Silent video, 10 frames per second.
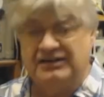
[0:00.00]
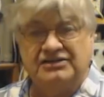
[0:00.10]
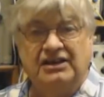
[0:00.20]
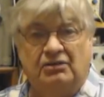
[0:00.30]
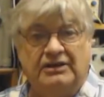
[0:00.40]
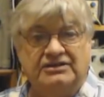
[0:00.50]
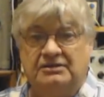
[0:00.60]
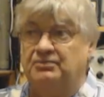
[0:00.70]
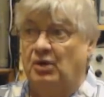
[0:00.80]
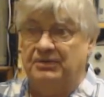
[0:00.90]
you know,
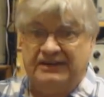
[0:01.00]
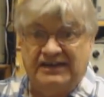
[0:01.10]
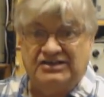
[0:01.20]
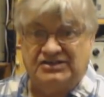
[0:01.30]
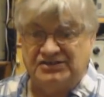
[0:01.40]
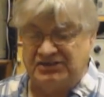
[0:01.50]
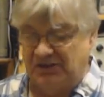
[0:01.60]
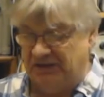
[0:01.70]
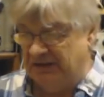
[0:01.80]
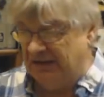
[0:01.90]
when the propagation's
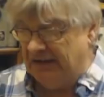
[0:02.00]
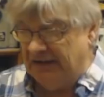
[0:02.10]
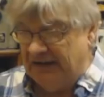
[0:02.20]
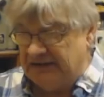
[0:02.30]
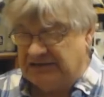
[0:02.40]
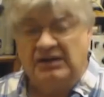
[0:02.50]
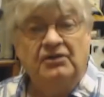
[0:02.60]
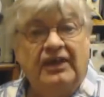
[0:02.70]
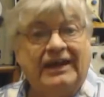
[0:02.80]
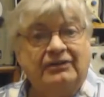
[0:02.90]
good.
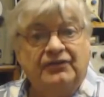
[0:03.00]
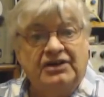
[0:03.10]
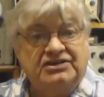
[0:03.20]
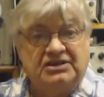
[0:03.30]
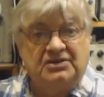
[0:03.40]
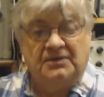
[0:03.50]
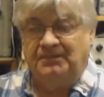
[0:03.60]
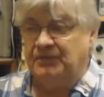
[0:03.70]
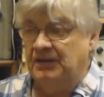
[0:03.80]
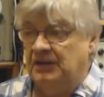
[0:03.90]
So they have a vertical.
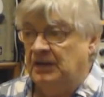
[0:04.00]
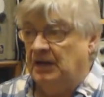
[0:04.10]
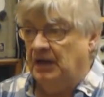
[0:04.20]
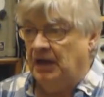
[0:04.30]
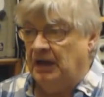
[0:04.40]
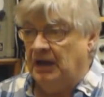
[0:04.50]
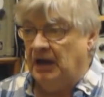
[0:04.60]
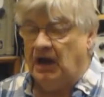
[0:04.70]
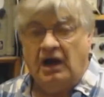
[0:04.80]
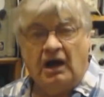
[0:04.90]

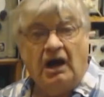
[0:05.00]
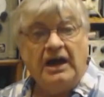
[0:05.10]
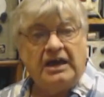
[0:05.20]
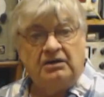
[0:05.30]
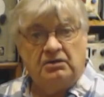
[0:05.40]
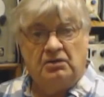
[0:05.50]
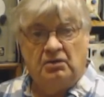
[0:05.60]
If